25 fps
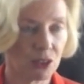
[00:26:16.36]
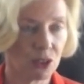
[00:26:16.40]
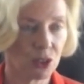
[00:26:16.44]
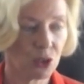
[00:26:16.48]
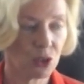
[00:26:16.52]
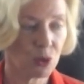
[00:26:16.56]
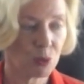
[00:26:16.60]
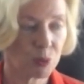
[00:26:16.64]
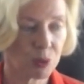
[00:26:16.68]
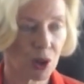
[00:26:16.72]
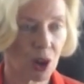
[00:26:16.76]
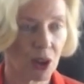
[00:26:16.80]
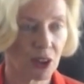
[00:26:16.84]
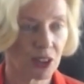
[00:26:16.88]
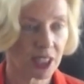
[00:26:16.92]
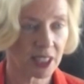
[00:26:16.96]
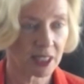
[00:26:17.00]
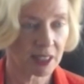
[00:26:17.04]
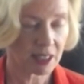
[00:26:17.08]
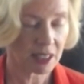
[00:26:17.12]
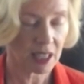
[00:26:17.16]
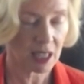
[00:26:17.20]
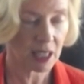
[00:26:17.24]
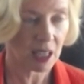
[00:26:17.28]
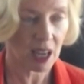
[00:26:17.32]
new
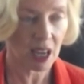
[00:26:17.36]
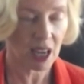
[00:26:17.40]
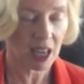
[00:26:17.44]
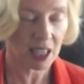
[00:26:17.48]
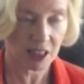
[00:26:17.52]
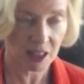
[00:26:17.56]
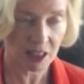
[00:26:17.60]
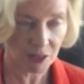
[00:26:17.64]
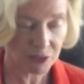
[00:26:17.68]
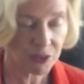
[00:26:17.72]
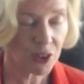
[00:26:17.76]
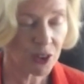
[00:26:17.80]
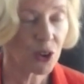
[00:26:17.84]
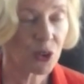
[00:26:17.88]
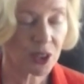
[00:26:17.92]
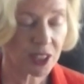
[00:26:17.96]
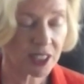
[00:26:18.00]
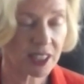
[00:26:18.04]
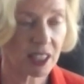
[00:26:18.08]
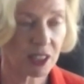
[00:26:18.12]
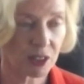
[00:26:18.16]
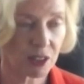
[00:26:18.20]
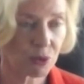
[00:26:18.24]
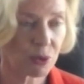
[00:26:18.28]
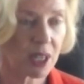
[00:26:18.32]
products. The
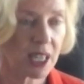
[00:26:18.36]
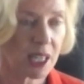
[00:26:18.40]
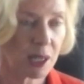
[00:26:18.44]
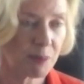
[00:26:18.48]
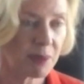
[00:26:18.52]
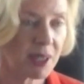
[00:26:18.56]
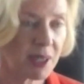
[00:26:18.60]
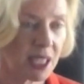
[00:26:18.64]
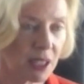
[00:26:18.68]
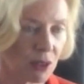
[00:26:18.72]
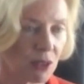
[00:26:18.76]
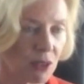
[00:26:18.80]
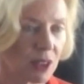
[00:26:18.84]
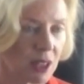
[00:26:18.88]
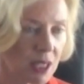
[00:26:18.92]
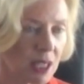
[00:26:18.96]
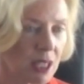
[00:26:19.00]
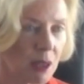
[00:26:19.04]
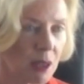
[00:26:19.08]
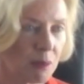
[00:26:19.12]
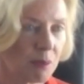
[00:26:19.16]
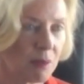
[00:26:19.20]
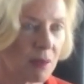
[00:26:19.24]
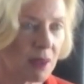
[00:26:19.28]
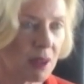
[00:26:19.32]
focus has really been on
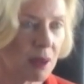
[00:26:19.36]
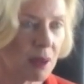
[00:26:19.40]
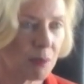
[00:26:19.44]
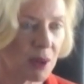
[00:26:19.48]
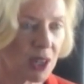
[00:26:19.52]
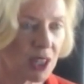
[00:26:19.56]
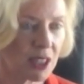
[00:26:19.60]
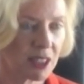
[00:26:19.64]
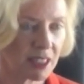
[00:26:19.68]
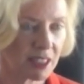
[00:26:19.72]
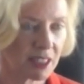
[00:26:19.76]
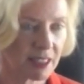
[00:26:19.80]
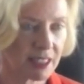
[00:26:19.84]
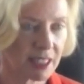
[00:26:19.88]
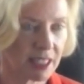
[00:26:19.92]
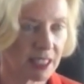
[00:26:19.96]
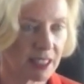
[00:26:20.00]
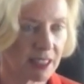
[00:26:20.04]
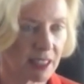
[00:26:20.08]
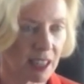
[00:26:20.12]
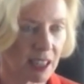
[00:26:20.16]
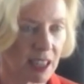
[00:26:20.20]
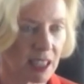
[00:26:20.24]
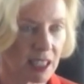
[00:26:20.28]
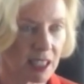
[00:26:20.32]
the emergency
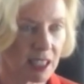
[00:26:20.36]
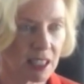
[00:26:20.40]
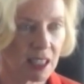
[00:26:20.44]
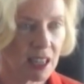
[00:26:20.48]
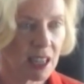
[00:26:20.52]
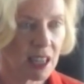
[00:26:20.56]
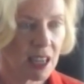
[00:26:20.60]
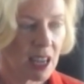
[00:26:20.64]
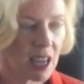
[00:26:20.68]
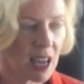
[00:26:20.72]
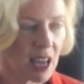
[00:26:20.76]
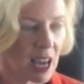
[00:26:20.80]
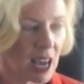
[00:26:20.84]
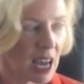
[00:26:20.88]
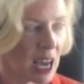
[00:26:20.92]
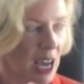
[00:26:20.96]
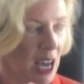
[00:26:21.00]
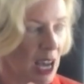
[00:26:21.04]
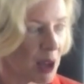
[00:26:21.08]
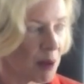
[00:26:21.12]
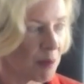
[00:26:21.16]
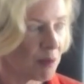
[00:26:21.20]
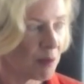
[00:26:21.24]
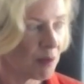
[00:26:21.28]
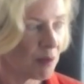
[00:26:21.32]
side.
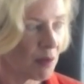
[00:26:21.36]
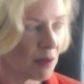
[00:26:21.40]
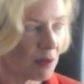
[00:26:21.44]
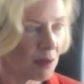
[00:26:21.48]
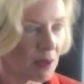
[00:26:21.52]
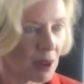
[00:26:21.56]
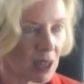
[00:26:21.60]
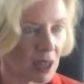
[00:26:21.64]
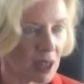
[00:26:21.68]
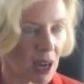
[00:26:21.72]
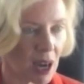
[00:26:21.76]
Mm-hmm.